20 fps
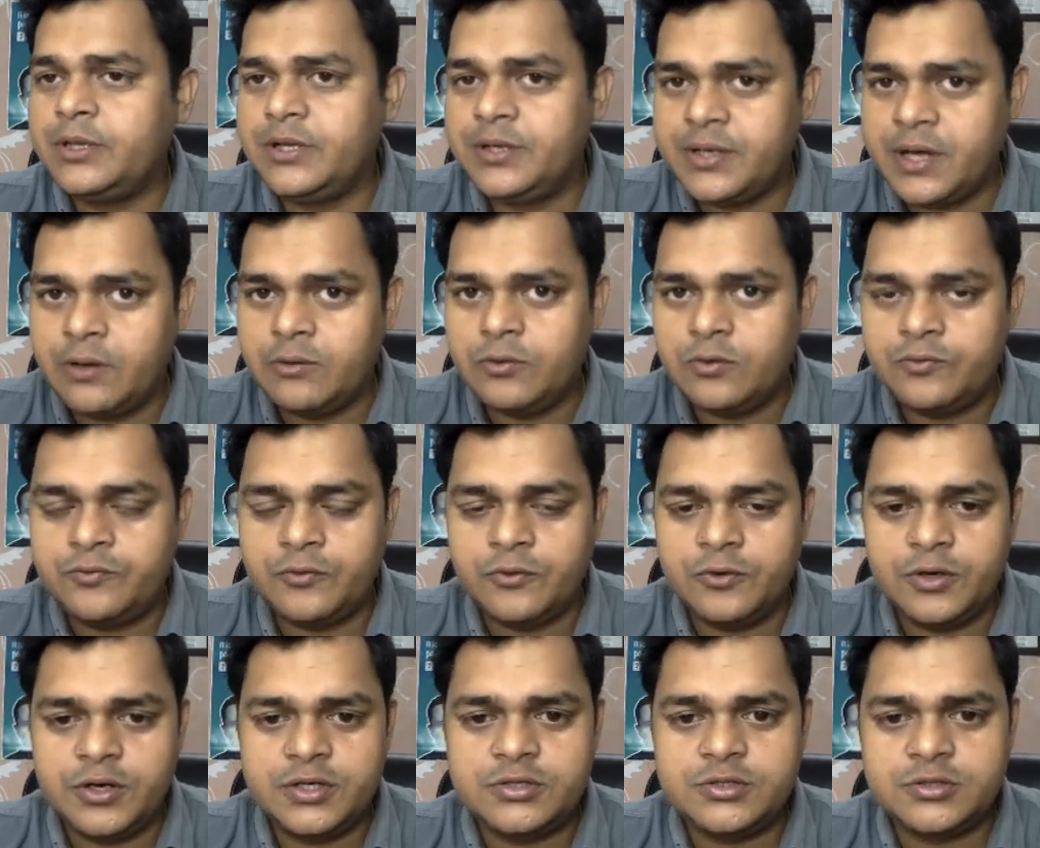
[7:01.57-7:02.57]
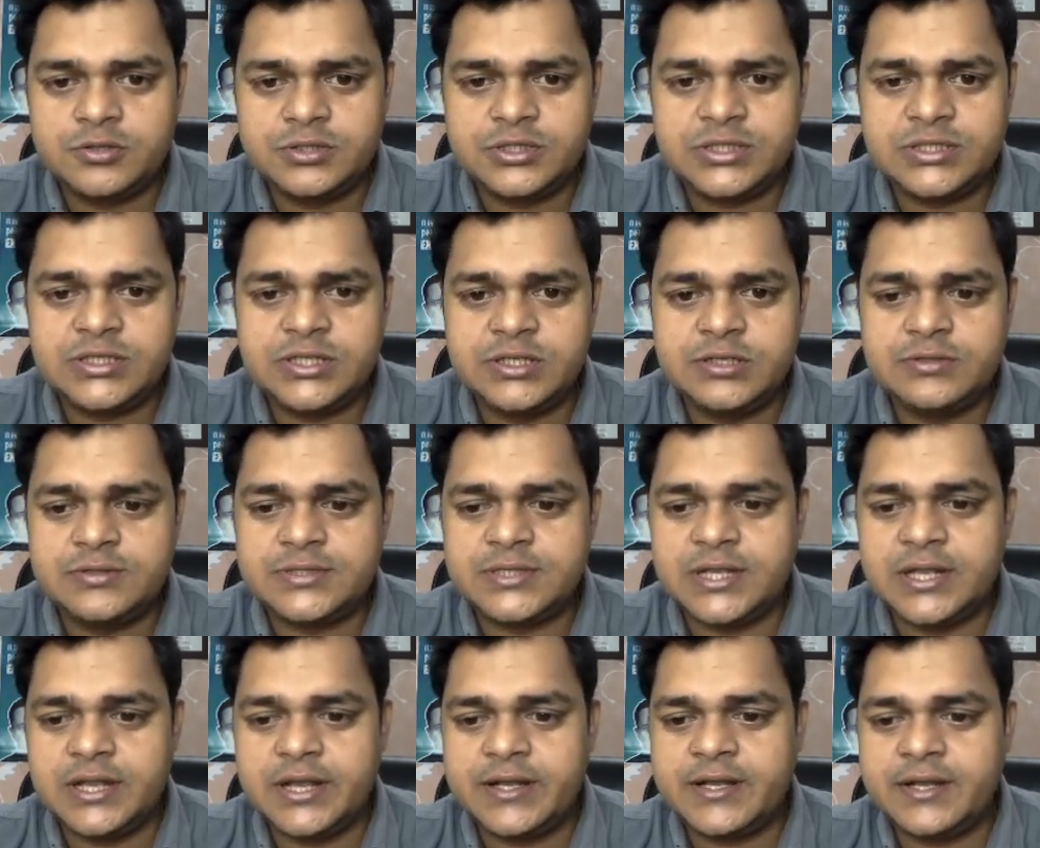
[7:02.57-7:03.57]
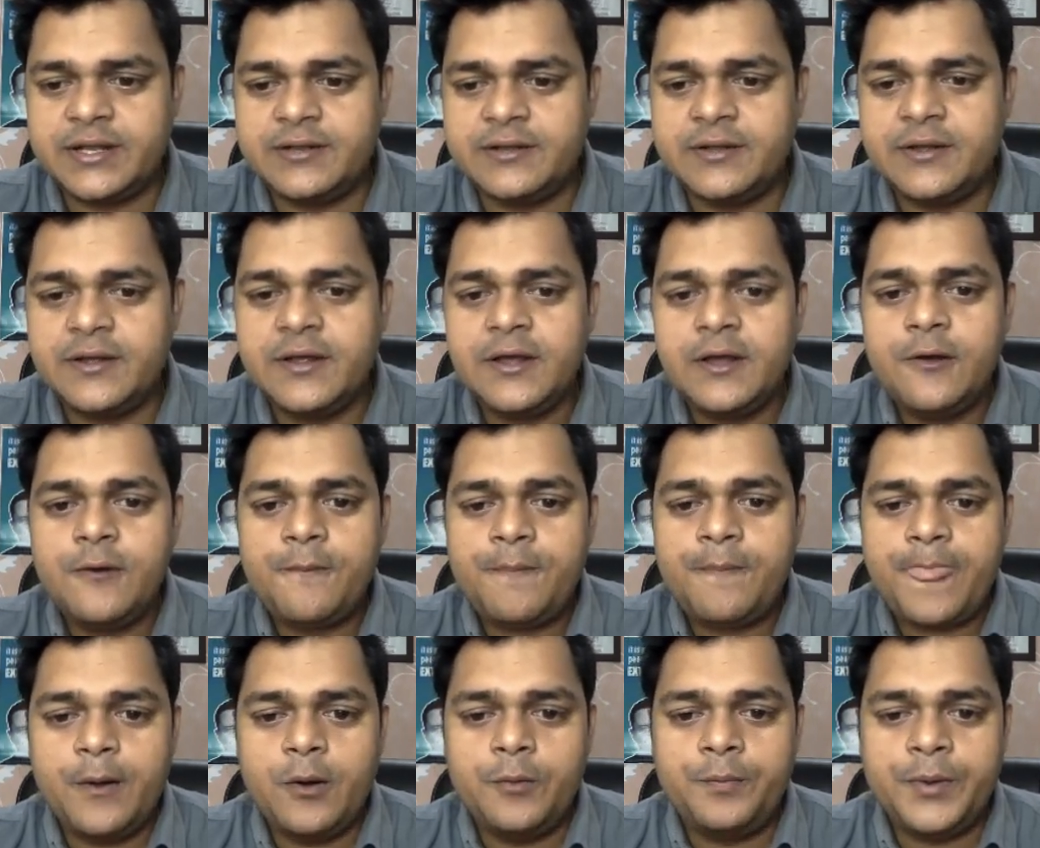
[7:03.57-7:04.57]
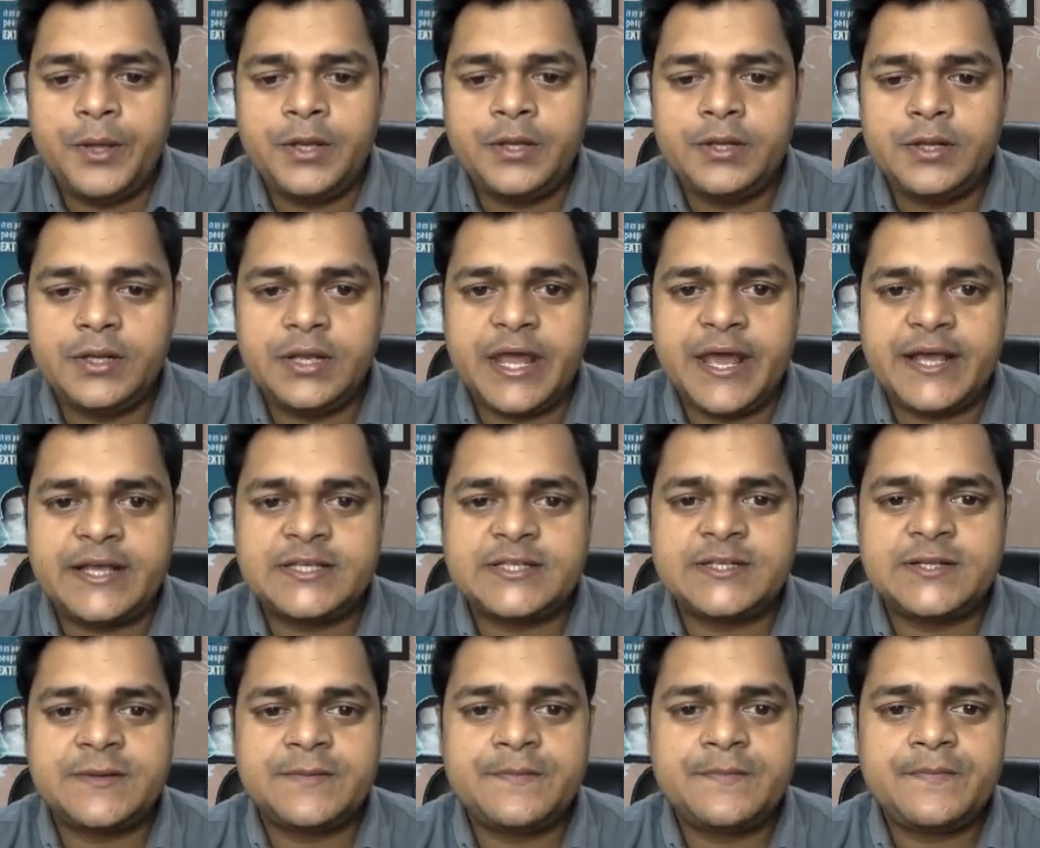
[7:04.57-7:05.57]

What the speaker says: in download folder. So just need to select it, open, next.